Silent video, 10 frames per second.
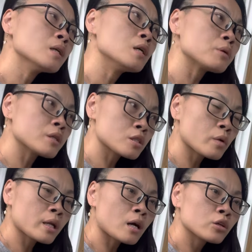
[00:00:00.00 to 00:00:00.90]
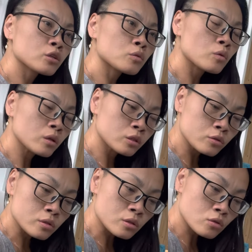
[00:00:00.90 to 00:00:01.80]
because when I heard a word
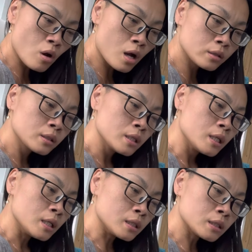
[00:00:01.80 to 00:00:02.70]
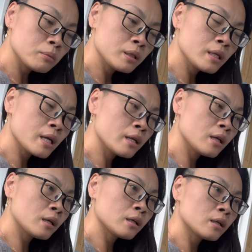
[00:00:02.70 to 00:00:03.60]
too strong,
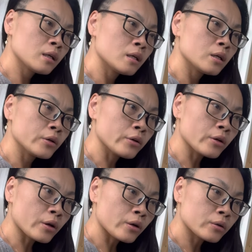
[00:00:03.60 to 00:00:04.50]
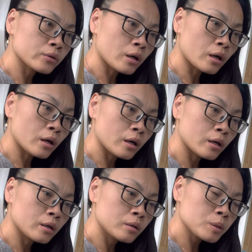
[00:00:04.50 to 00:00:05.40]
intimidating, you know,
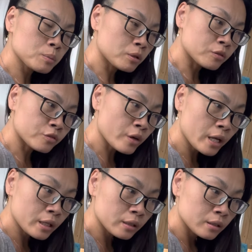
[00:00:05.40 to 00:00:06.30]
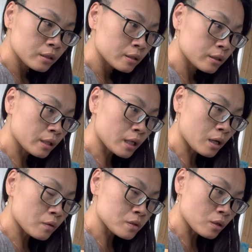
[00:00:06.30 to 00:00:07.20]
uh, people afraid, and
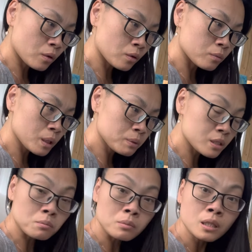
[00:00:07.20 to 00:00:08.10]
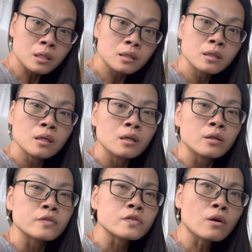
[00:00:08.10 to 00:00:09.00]
I was like, oh, maybe it's me.
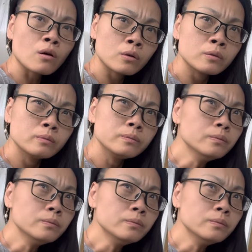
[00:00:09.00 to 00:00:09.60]
So